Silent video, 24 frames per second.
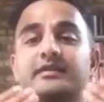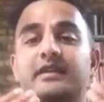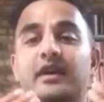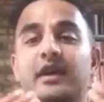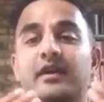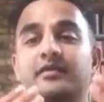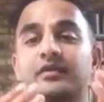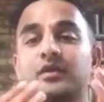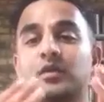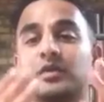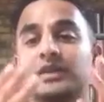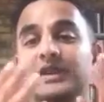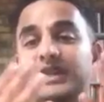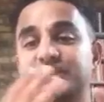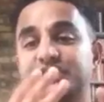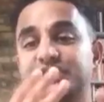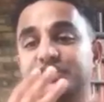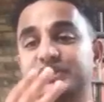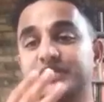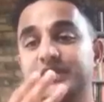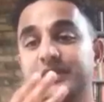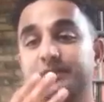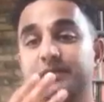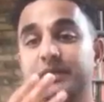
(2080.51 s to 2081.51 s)
of the
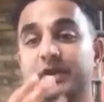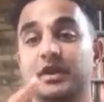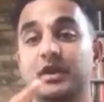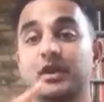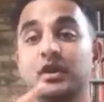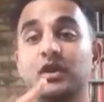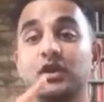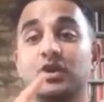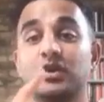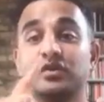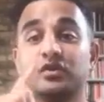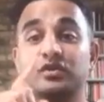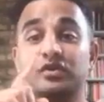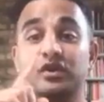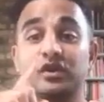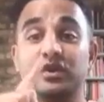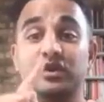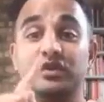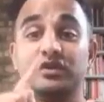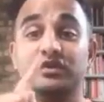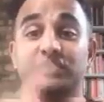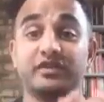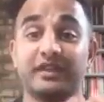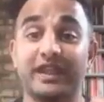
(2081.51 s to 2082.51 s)
relationship
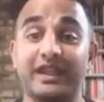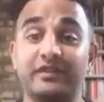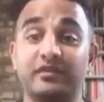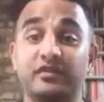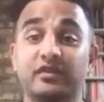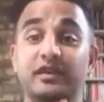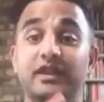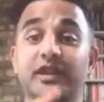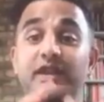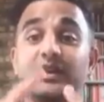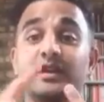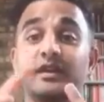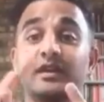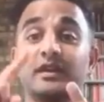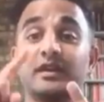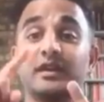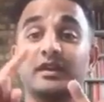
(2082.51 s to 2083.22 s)
to slavery,